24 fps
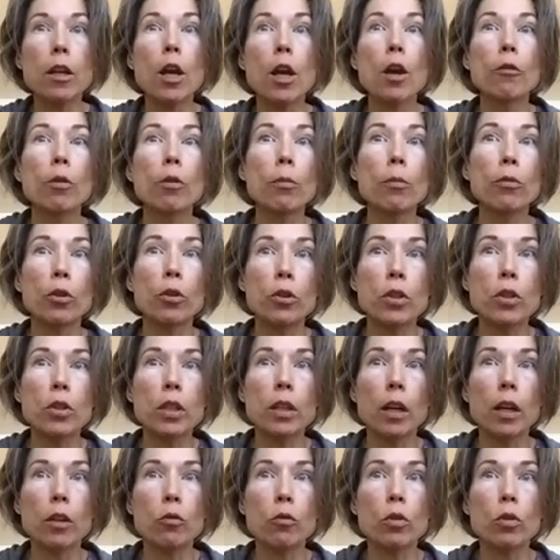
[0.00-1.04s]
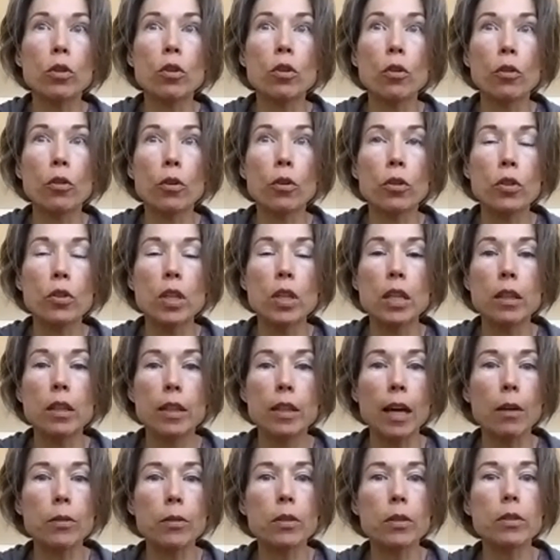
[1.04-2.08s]
from 1,300 to
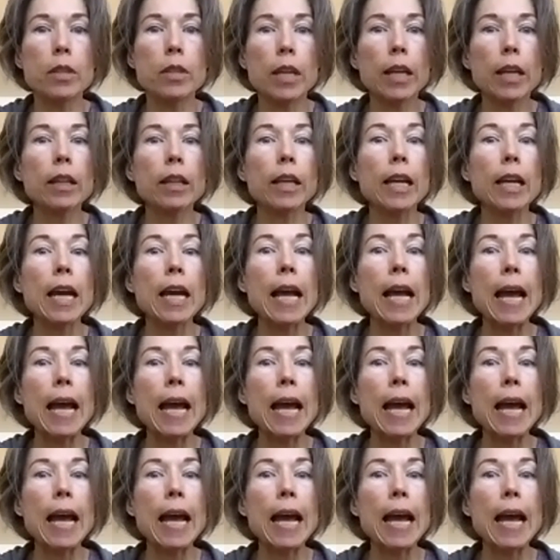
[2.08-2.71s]
13,000 daily.